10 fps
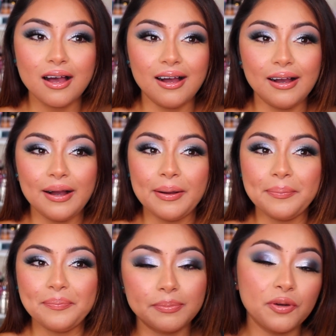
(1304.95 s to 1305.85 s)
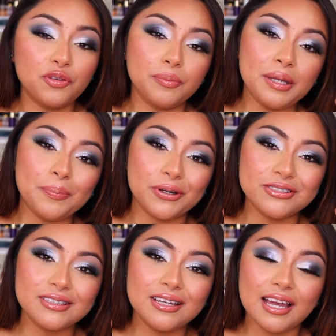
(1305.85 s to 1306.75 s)
Um, but for me
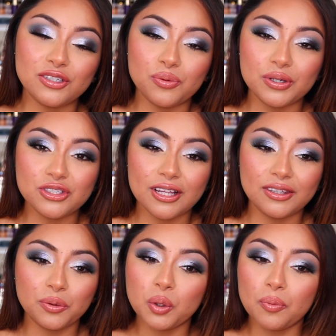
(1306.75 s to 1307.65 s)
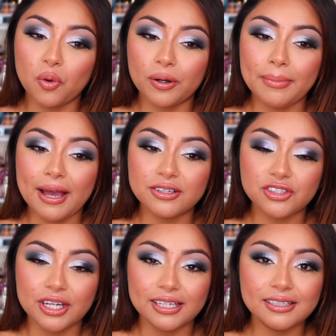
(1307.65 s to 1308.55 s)
personally, I do wish that there were more matte
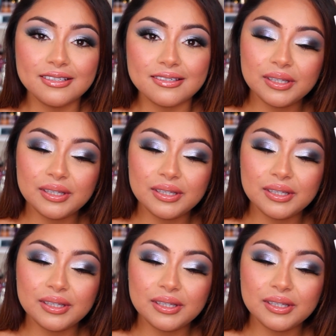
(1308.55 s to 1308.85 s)
shades.